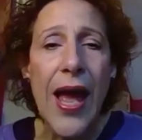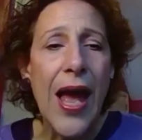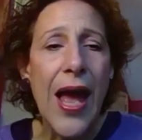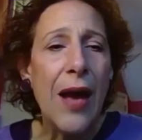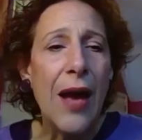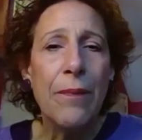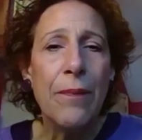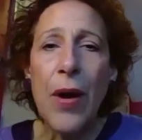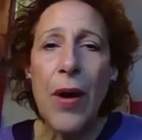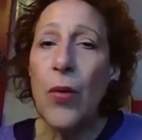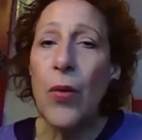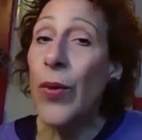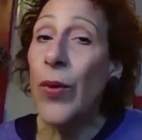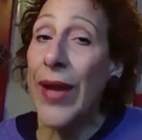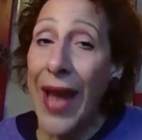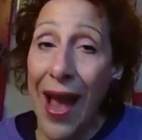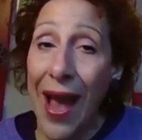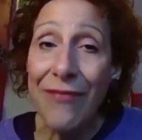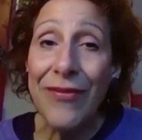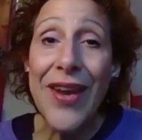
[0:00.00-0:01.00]
Yeah. But we
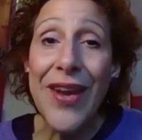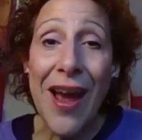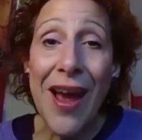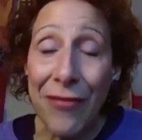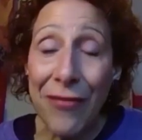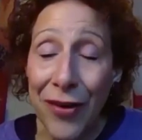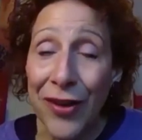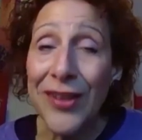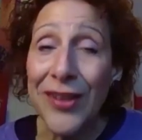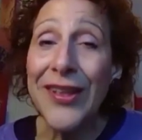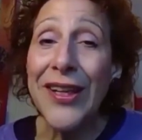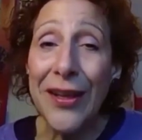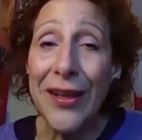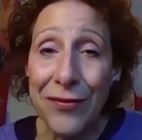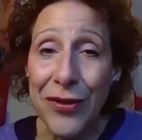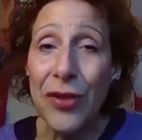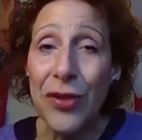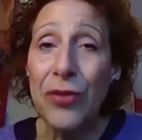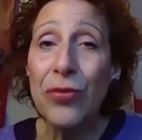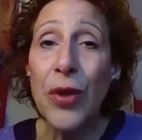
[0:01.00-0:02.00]
have never lived
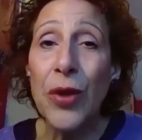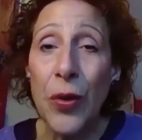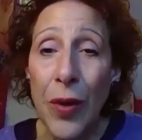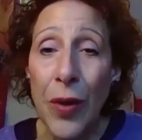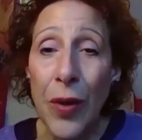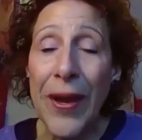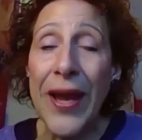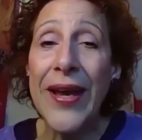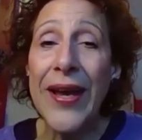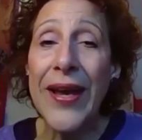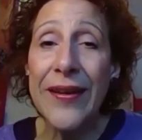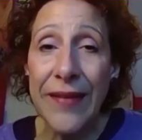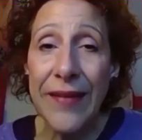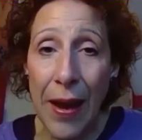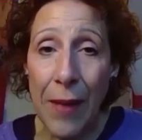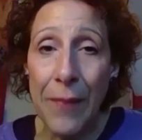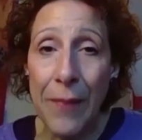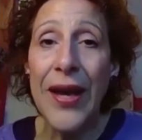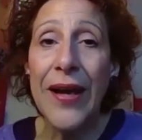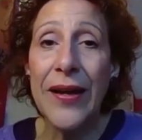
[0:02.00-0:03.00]
through a
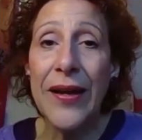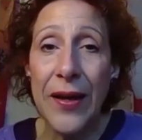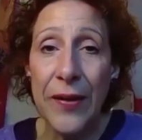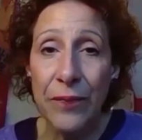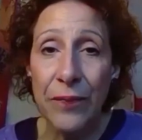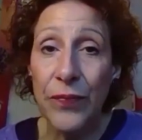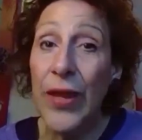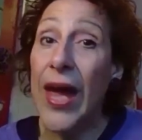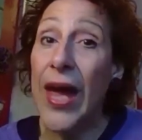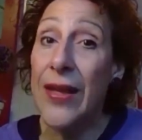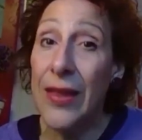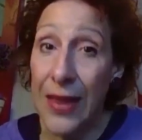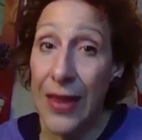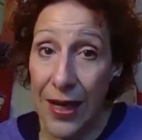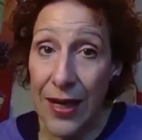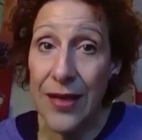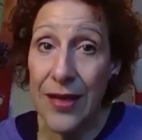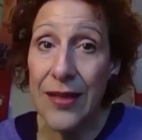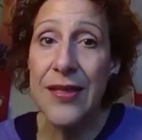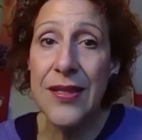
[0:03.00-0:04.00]
pandemic like
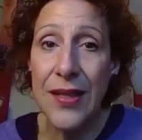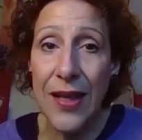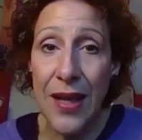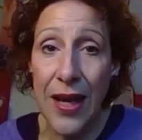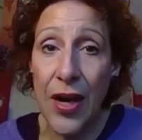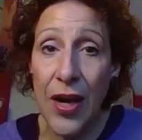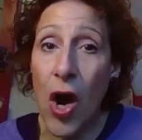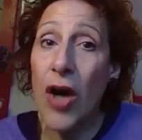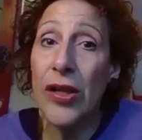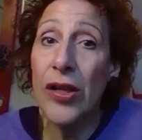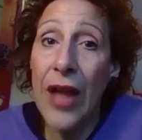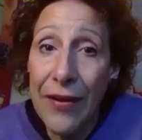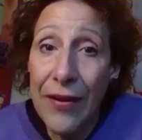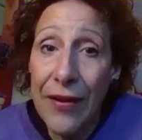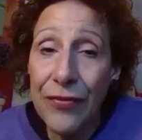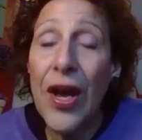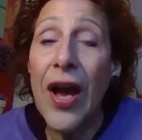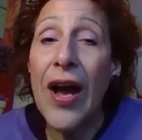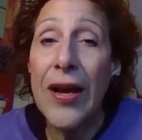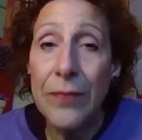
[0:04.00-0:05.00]
this in our
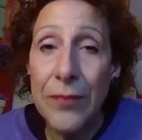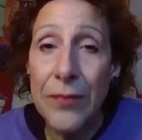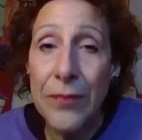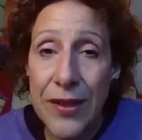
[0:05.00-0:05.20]
lifetimes.